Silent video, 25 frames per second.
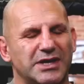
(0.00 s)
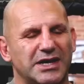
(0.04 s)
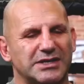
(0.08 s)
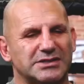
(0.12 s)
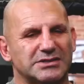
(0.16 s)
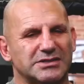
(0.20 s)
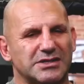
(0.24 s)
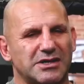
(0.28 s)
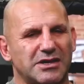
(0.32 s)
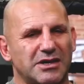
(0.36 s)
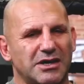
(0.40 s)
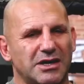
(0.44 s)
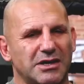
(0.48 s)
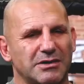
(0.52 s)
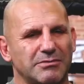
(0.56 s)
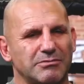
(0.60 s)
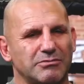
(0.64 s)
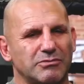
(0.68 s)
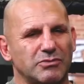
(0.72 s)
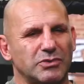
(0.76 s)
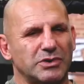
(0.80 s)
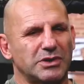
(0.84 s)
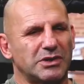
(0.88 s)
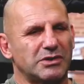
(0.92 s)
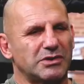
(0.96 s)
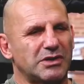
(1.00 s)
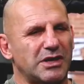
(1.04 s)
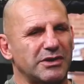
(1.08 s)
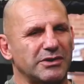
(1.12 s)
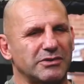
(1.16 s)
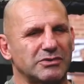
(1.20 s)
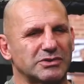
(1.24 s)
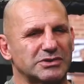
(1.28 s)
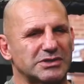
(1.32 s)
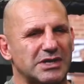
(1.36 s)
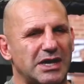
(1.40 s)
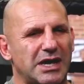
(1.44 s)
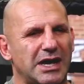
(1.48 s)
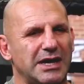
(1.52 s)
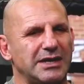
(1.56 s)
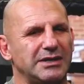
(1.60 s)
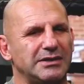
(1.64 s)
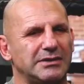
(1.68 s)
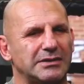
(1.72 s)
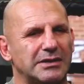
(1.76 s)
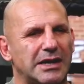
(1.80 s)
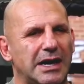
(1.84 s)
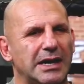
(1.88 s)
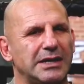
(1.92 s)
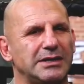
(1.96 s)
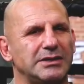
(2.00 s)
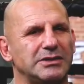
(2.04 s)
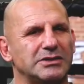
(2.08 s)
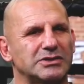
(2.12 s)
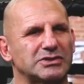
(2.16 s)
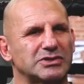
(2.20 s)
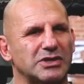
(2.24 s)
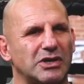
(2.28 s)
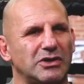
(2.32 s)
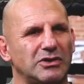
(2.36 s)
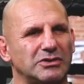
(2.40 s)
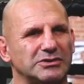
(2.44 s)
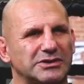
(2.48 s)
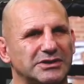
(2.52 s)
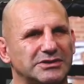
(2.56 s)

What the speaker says: that time when I think I was 8 years old